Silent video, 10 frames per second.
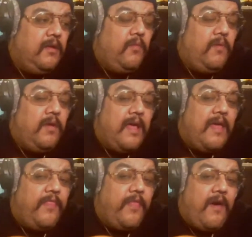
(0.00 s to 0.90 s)
what I
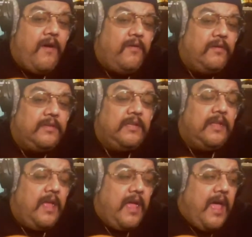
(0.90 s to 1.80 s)
thought
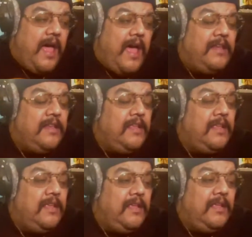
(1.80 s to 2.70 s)
I
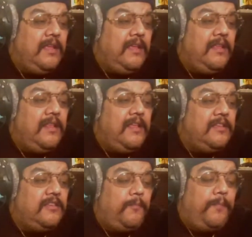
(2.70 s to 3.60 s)

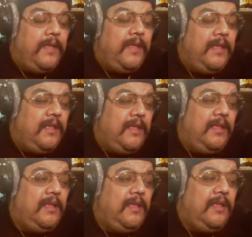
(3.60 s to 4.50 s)
needed to
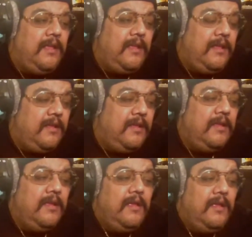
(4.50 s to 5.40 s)
be,
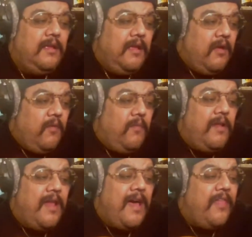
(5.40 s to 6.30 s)

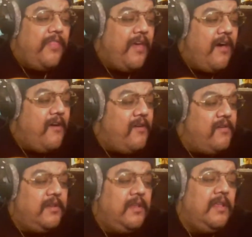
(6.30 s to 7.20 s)
what I thought
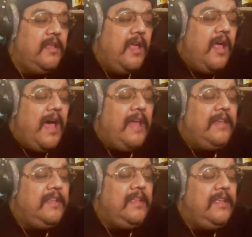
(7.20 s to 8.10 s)
I
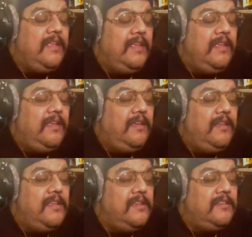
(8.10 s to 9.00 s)

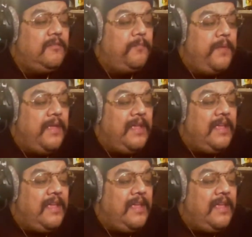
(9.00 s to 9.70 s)
needed to be.